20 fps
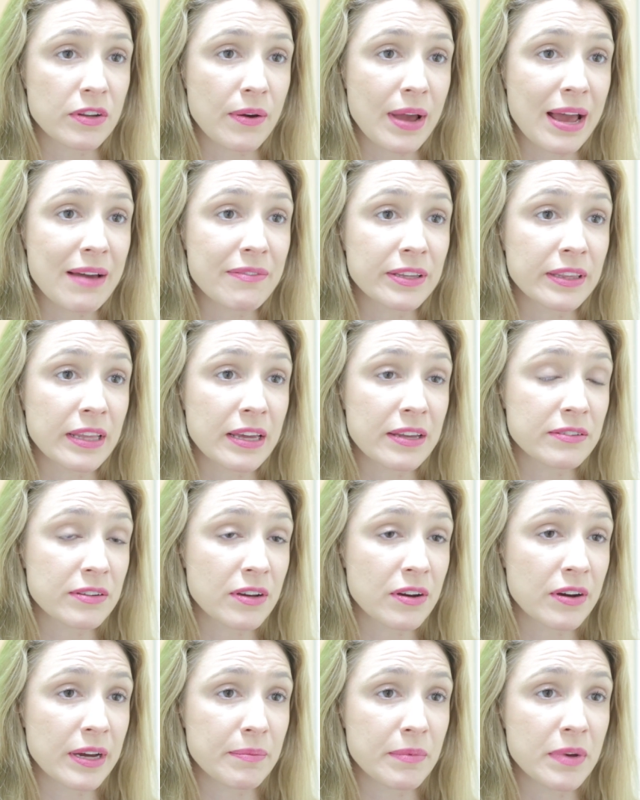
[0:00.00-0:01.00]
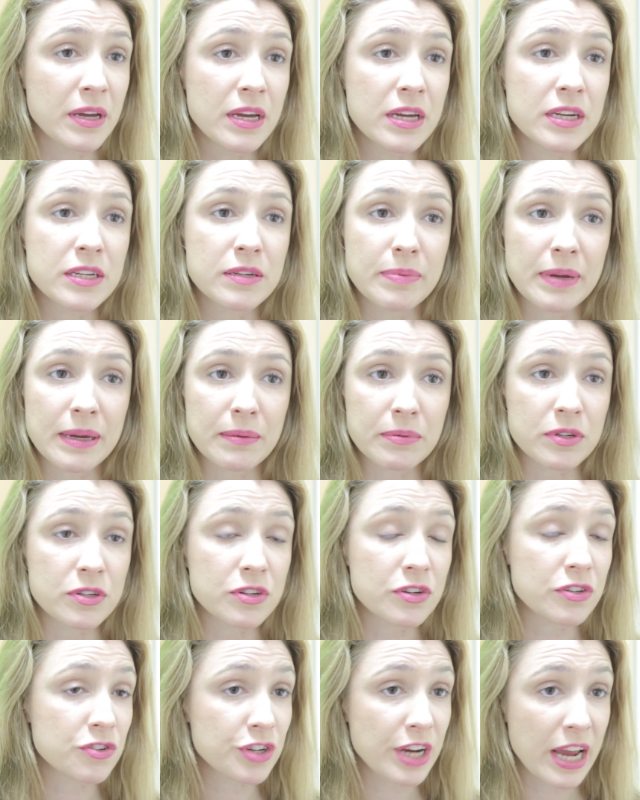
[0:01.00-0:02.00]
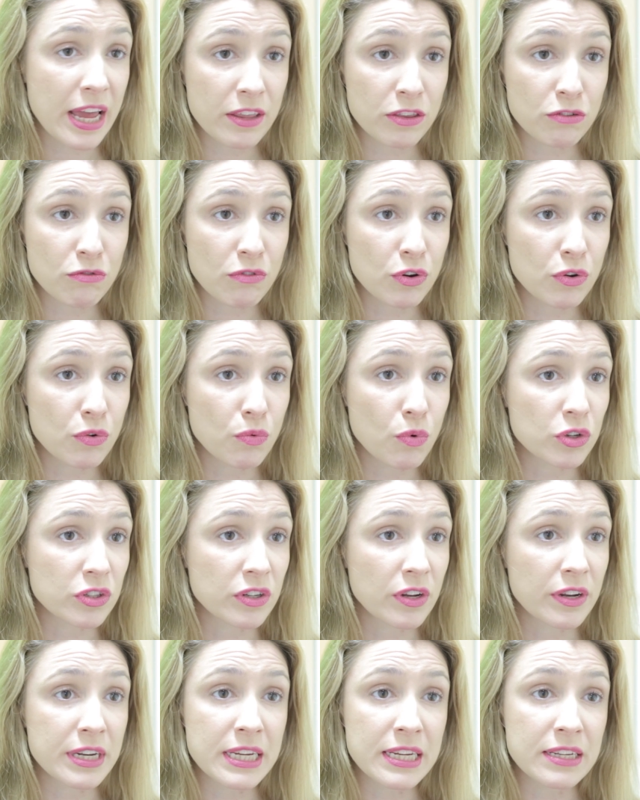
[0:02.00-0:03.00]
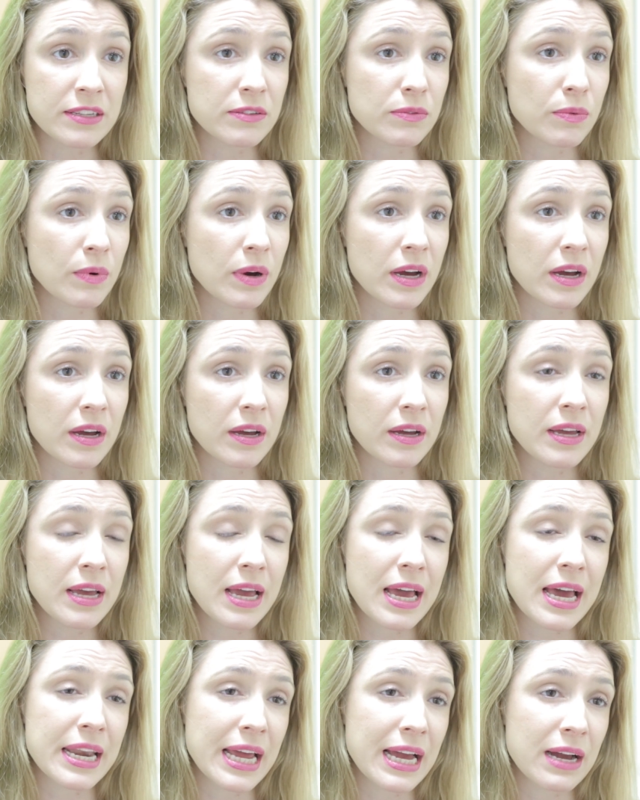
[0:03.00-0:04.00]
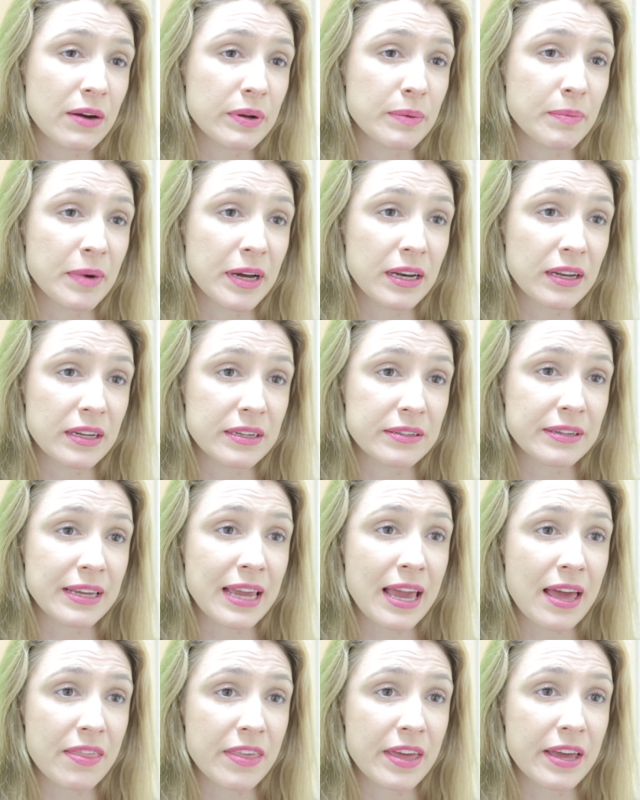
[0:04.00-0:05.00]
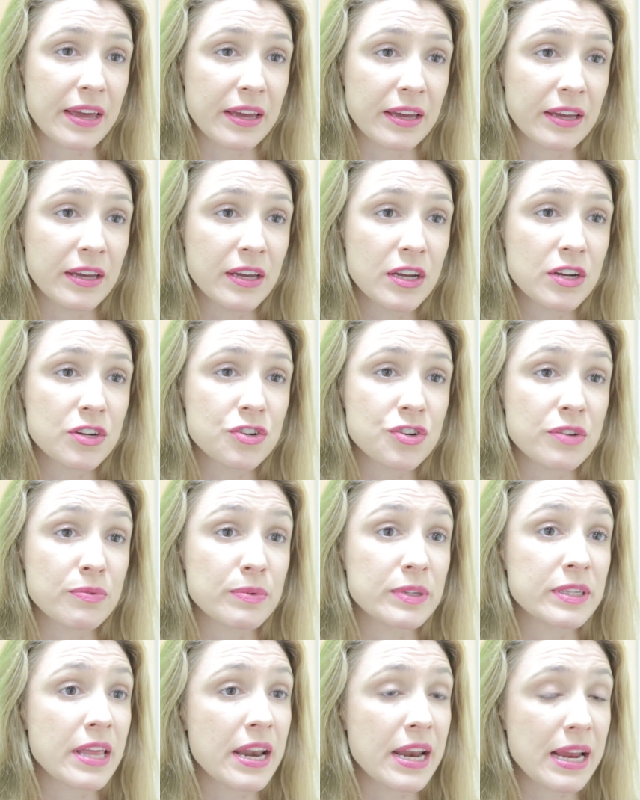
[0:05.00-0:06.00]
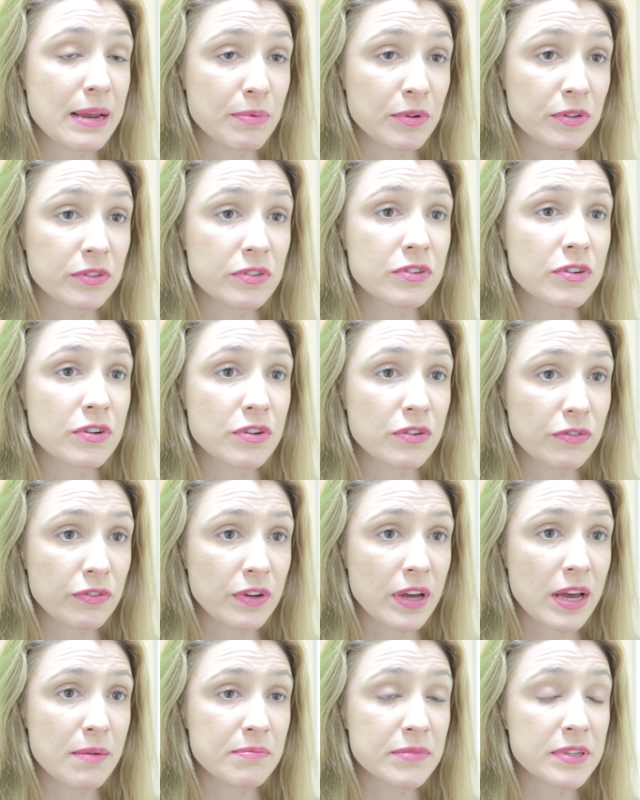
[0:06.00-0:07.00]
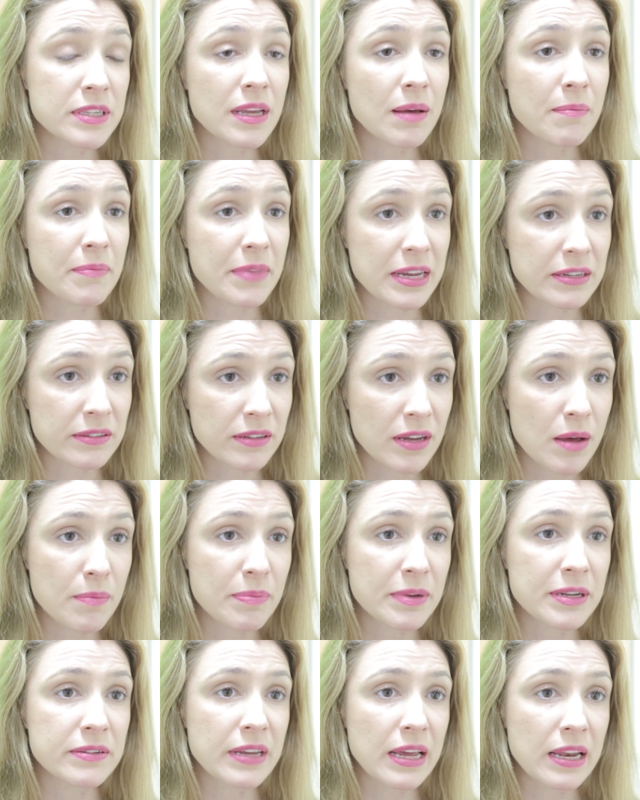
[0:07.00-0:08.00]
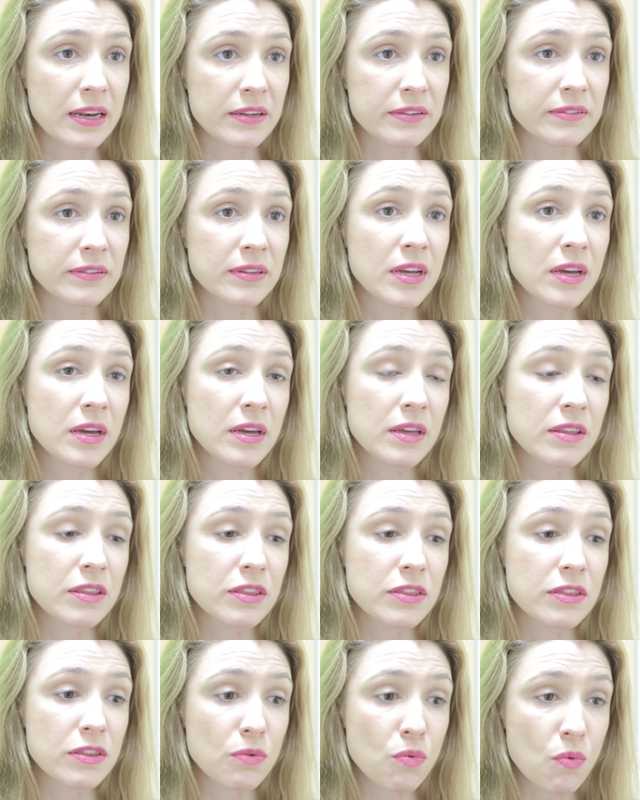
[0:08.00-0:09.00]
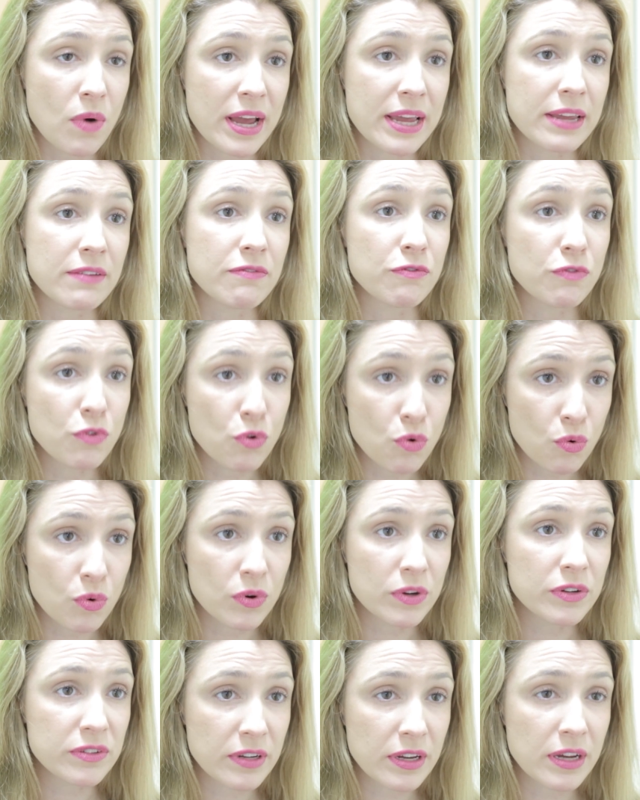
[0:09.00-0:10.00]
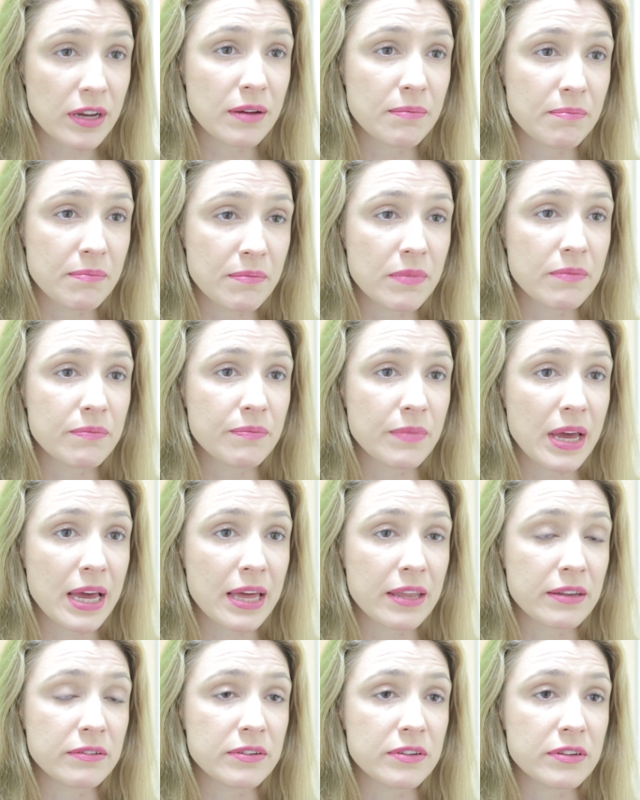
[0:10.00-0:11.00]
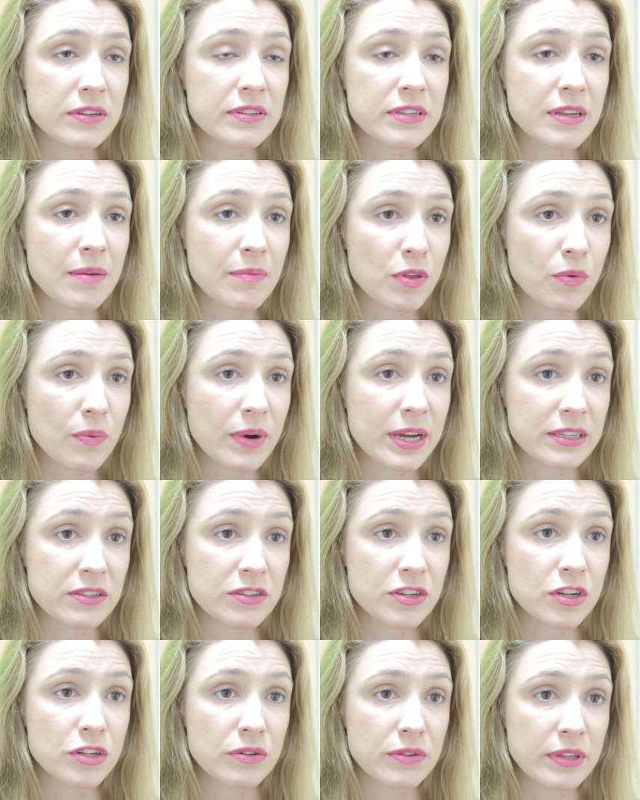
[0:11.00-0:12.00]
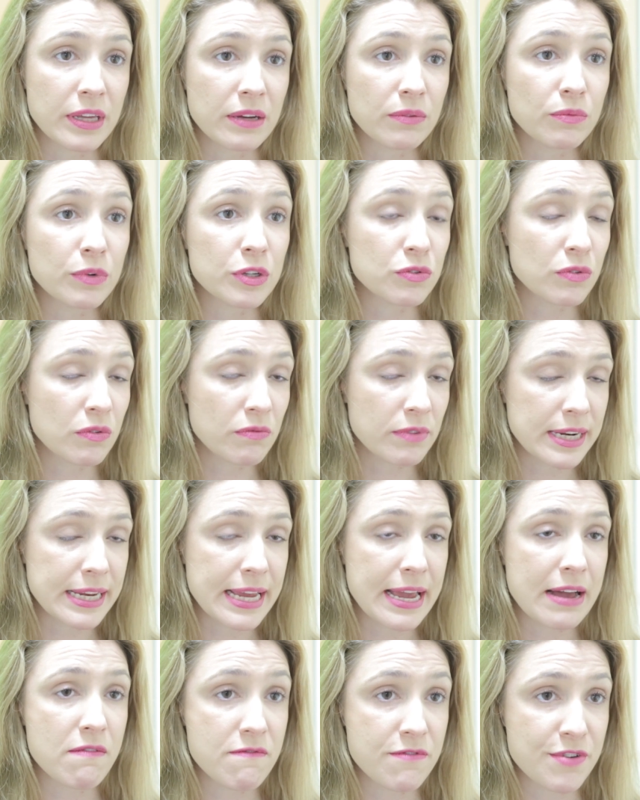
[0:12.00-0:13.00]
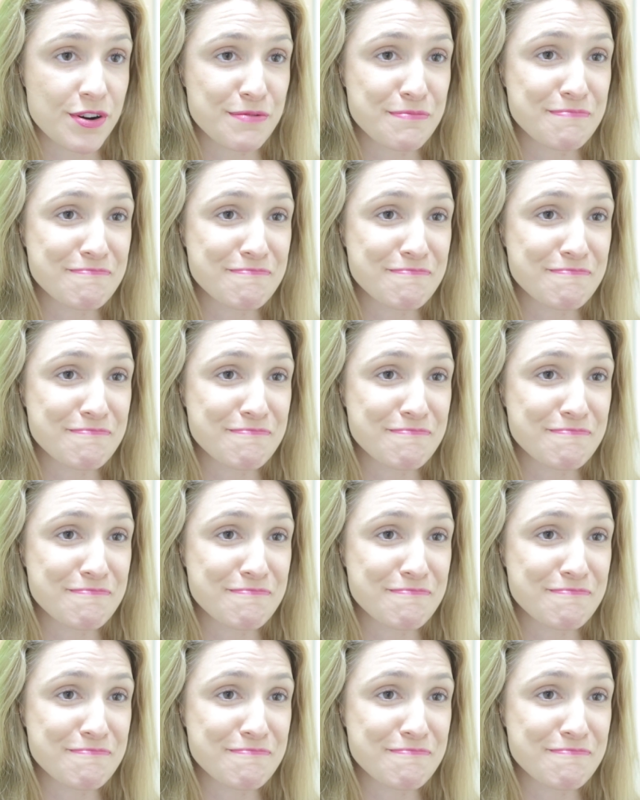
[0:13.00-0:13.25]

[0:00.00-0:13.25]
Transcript: So having that time to be able to just chat through what our needs were and how we might like to get there, she was then able to sort of sum that up and tell us the way forward and some of the ways to do that, which were really helpful.